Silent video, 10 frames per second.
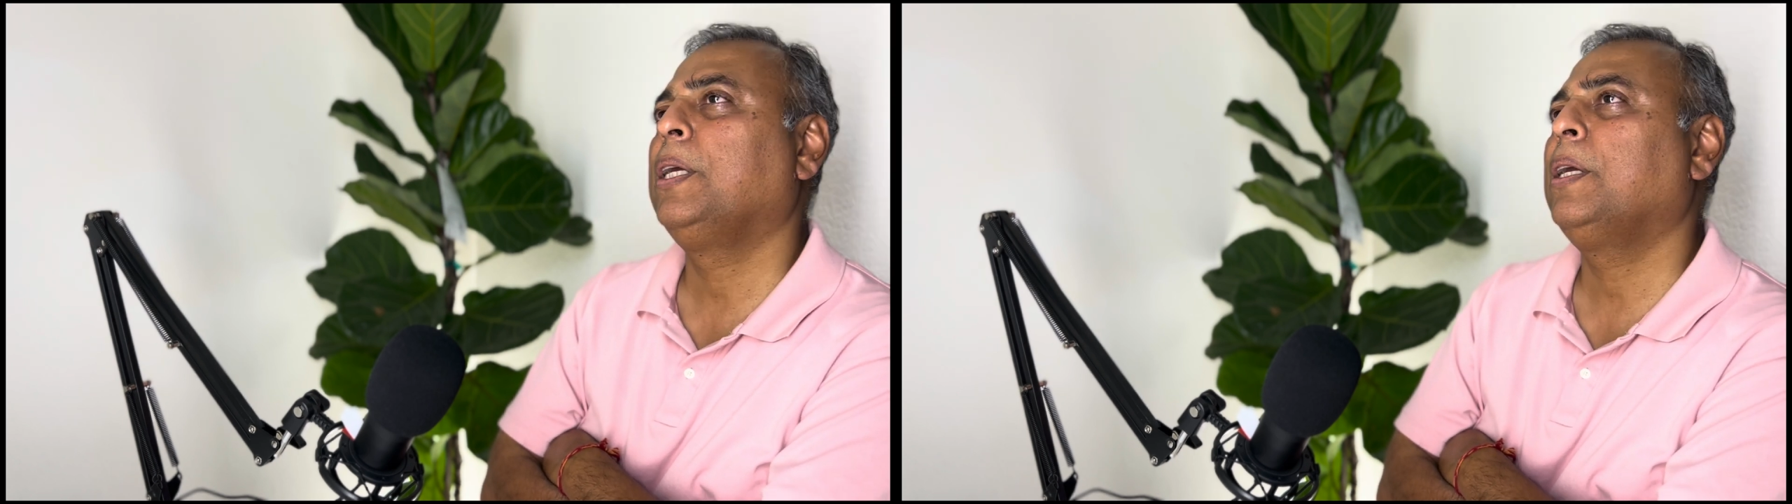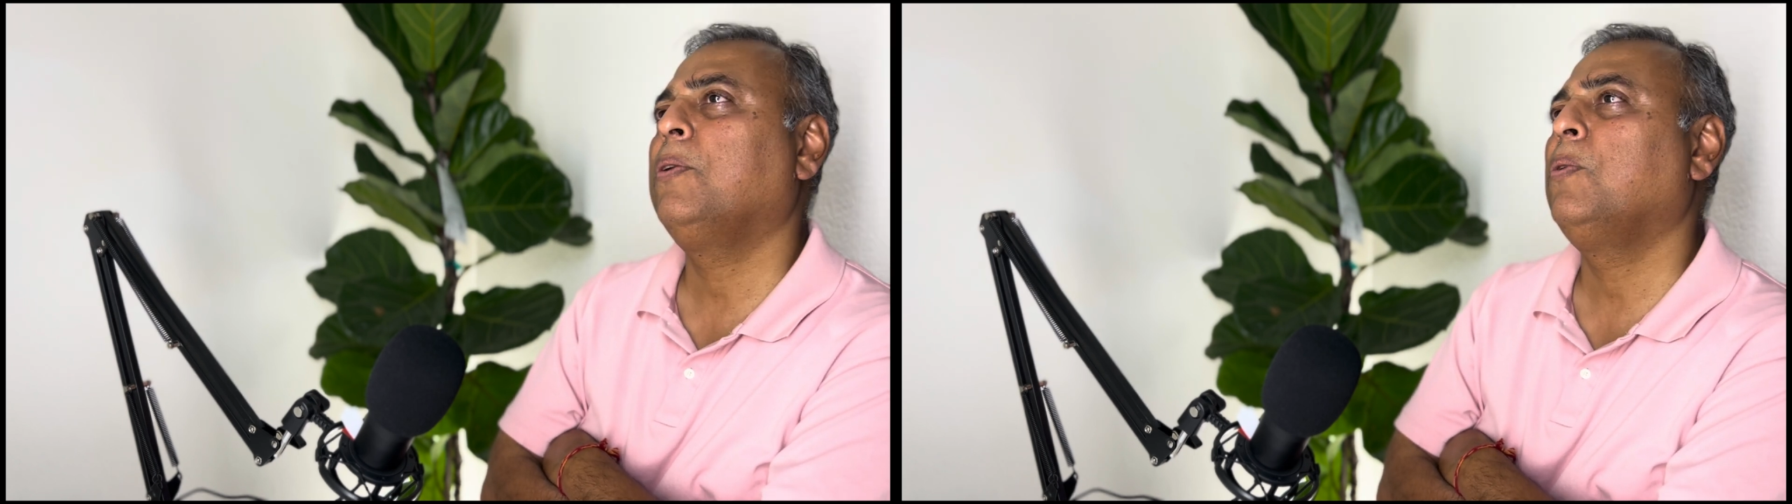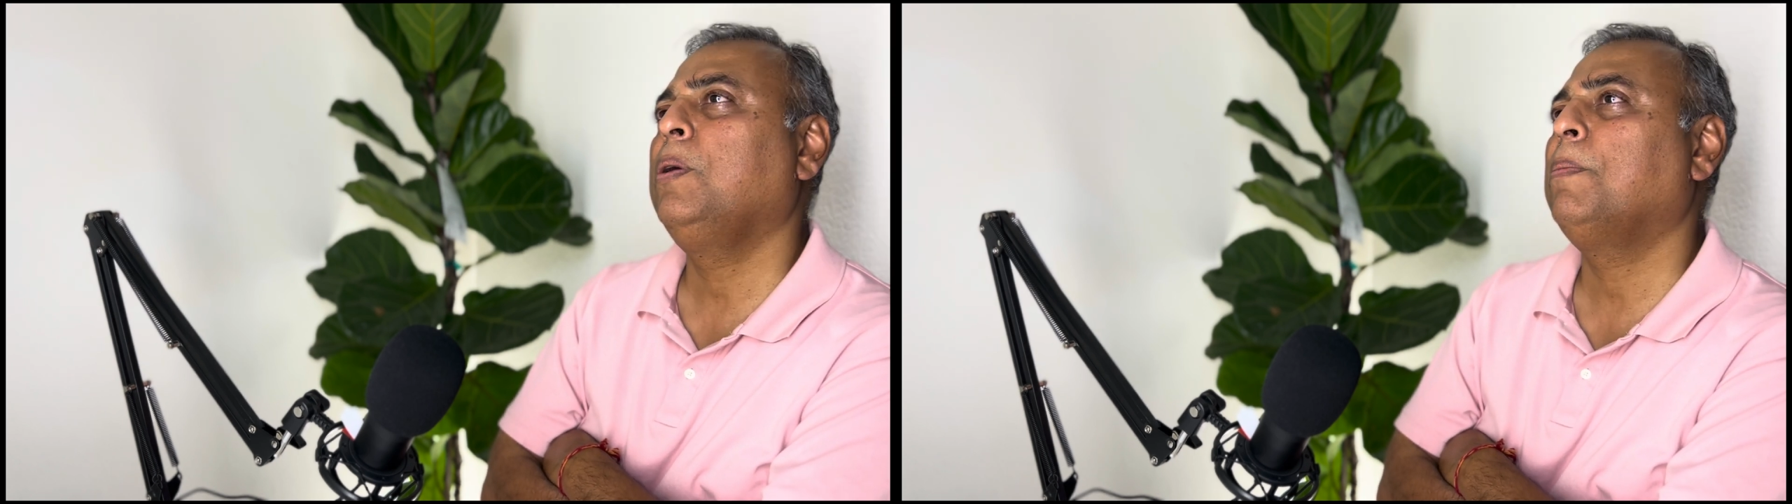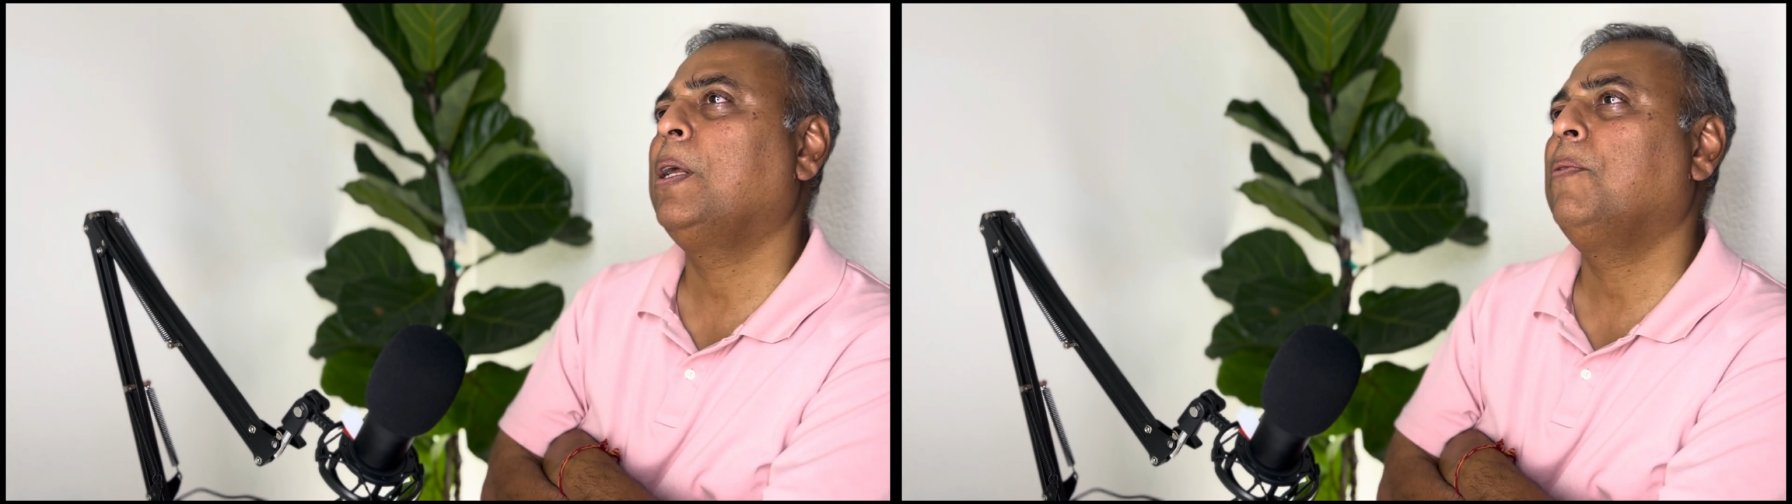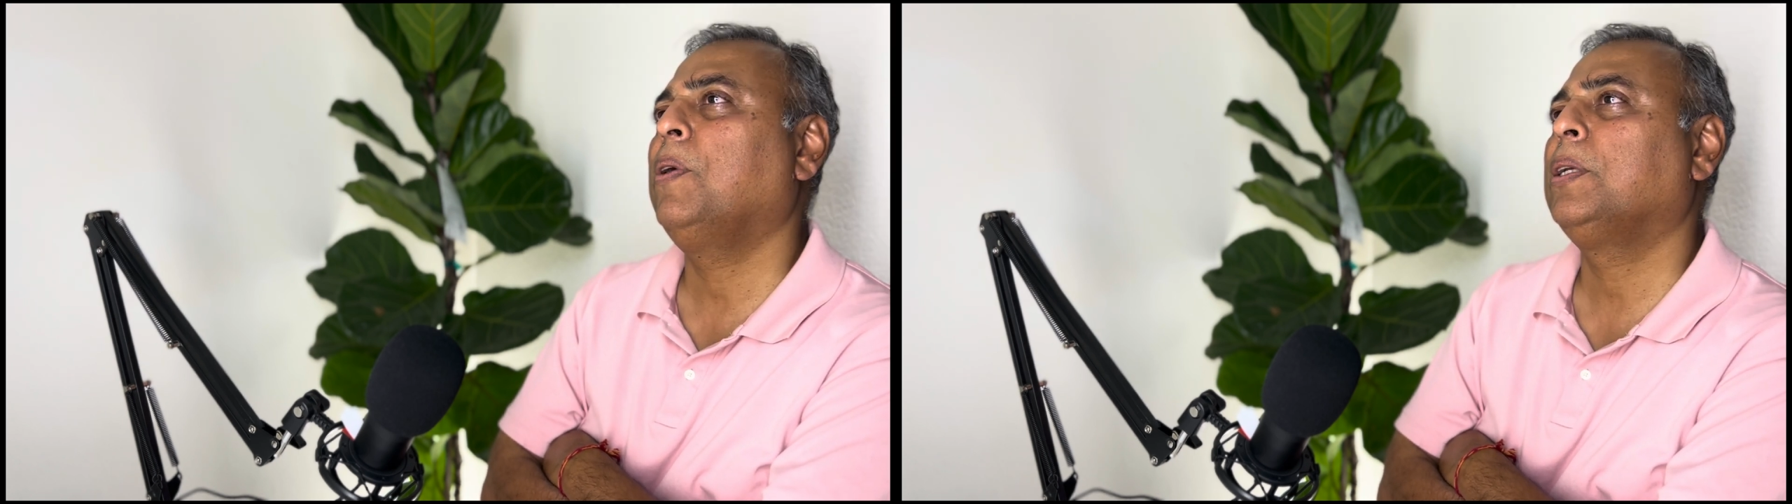They can only
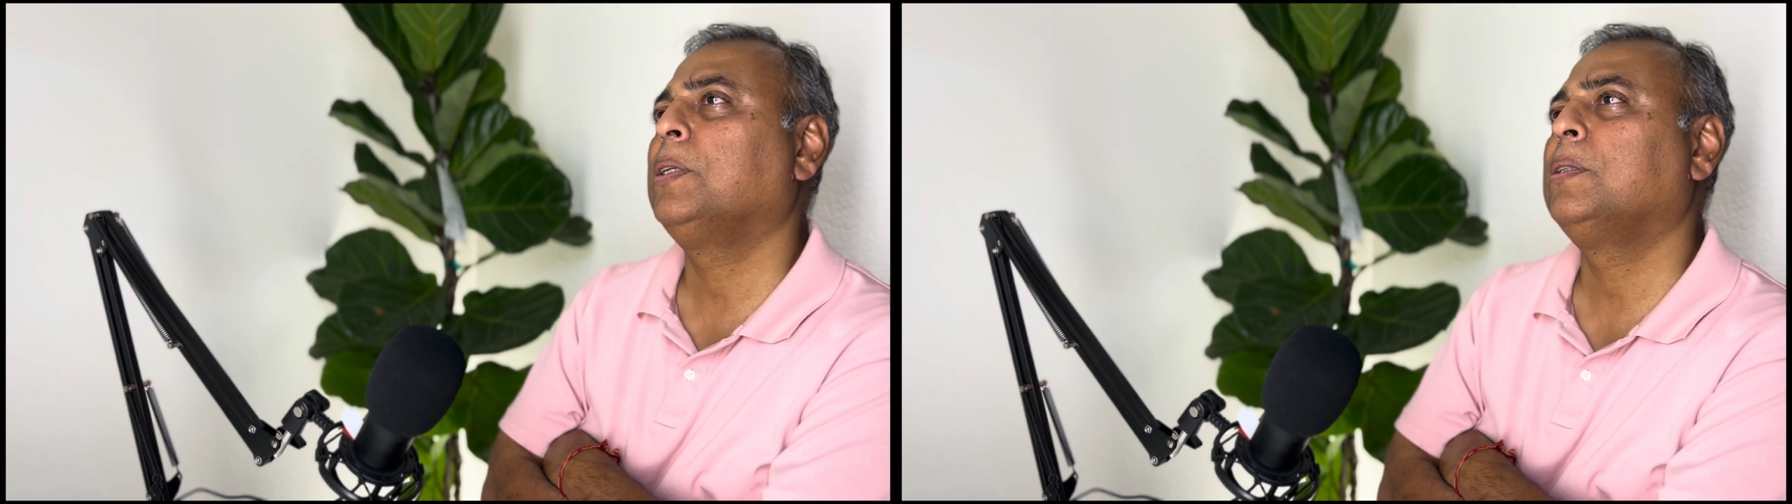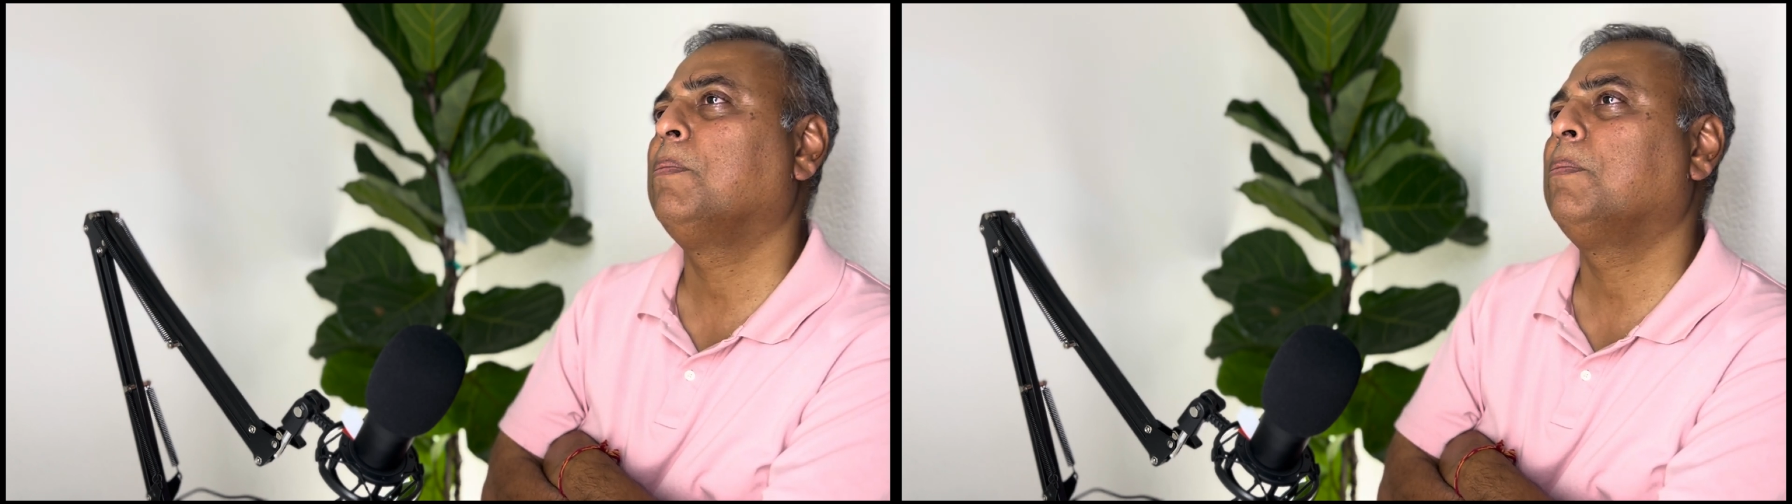manufacture